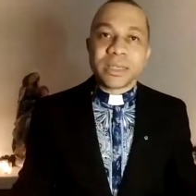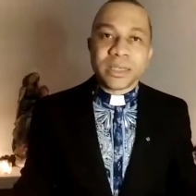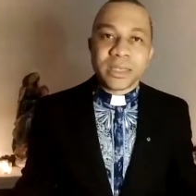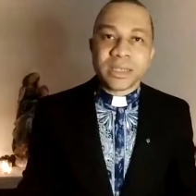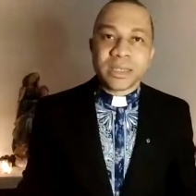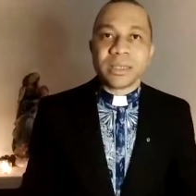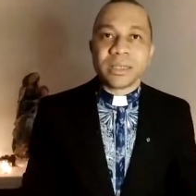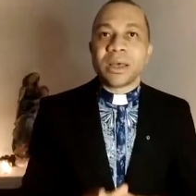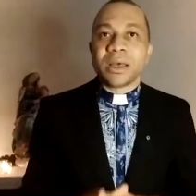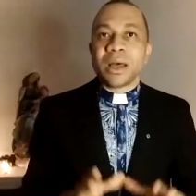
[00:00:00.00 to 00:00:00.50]

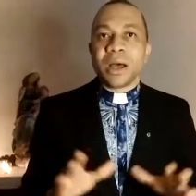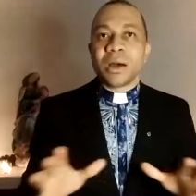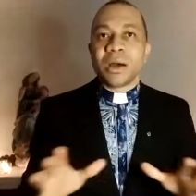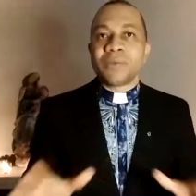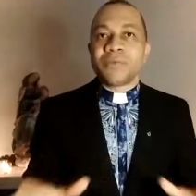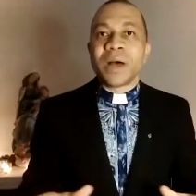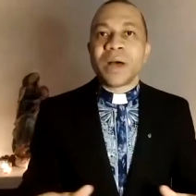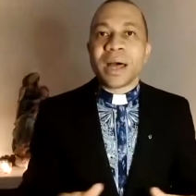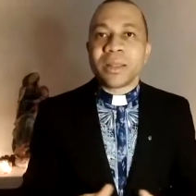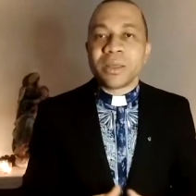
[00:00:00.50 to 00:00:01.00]
list
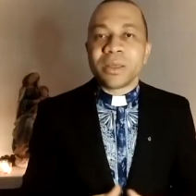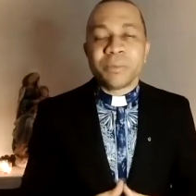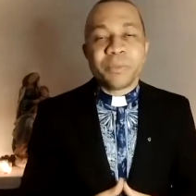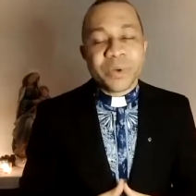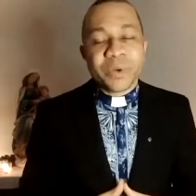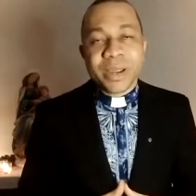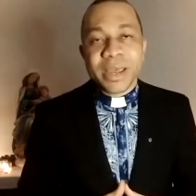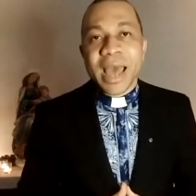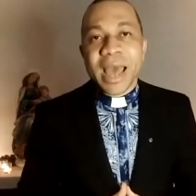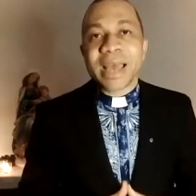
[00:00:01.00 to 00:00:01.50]
of uh, the
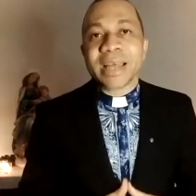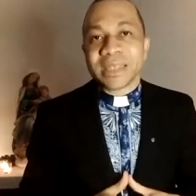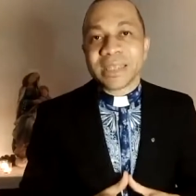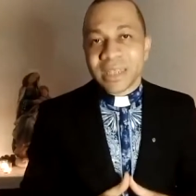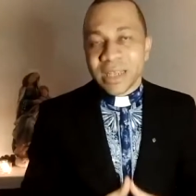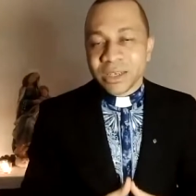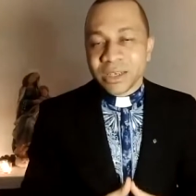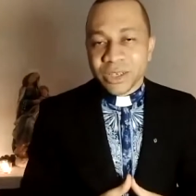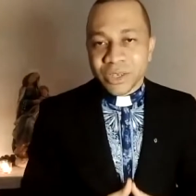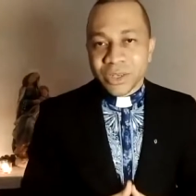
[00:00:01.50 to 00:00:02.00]
prayer
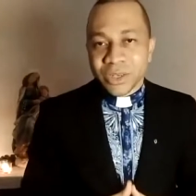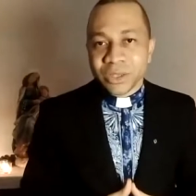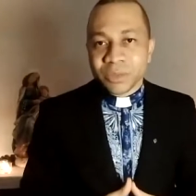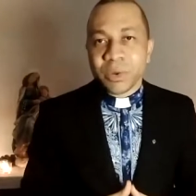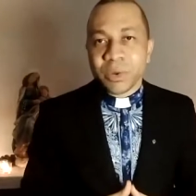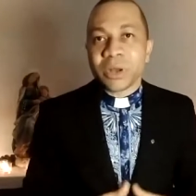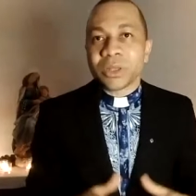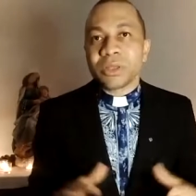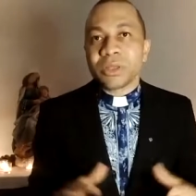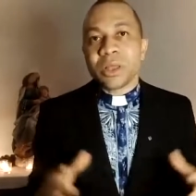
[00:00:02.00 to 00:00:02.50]

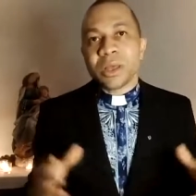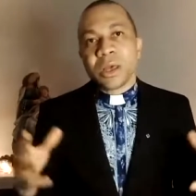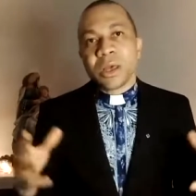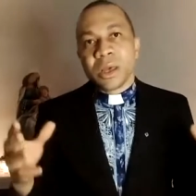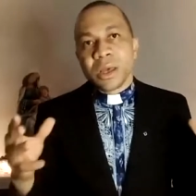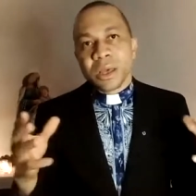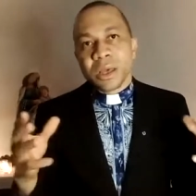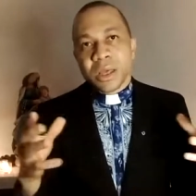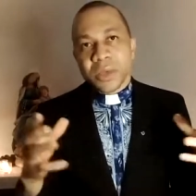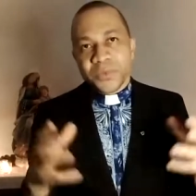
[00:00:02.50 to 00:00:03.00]
intentions. But
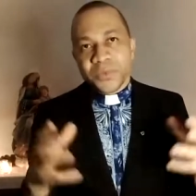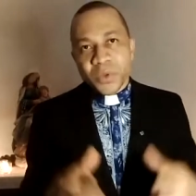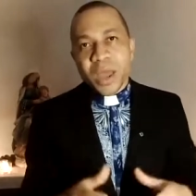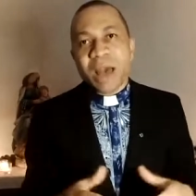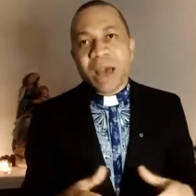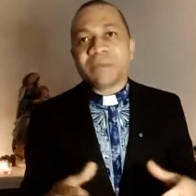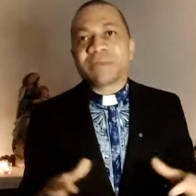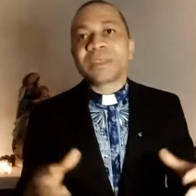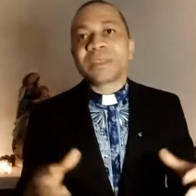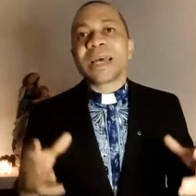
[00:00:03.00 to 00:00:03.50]
if
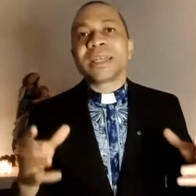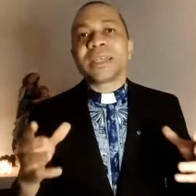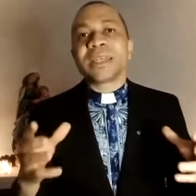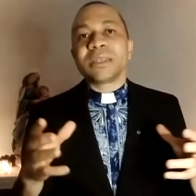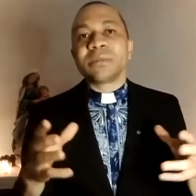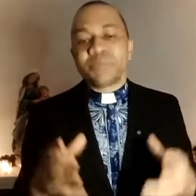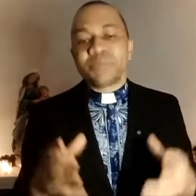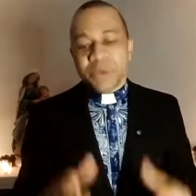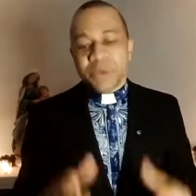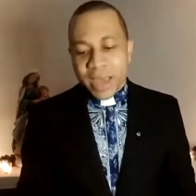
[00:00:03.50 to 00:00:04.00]
you have sent
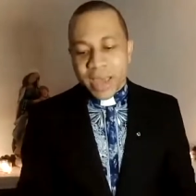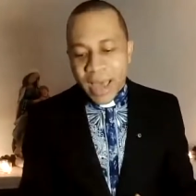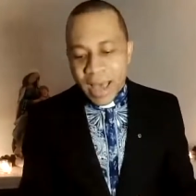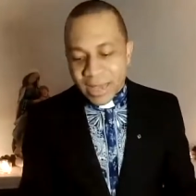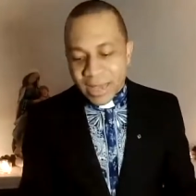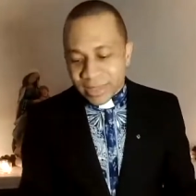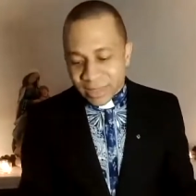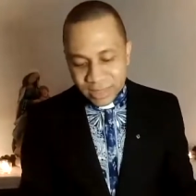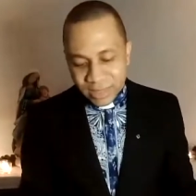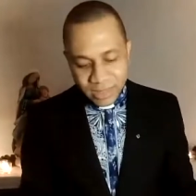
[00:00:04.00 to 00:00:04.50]
in
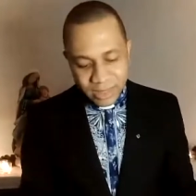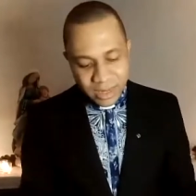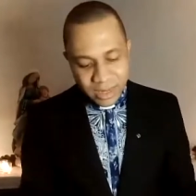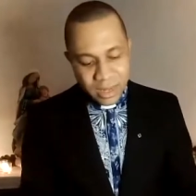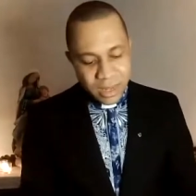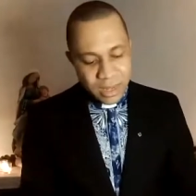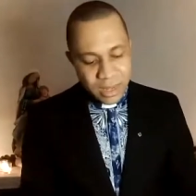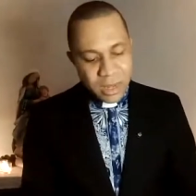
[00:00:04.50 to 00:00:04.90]
prayers,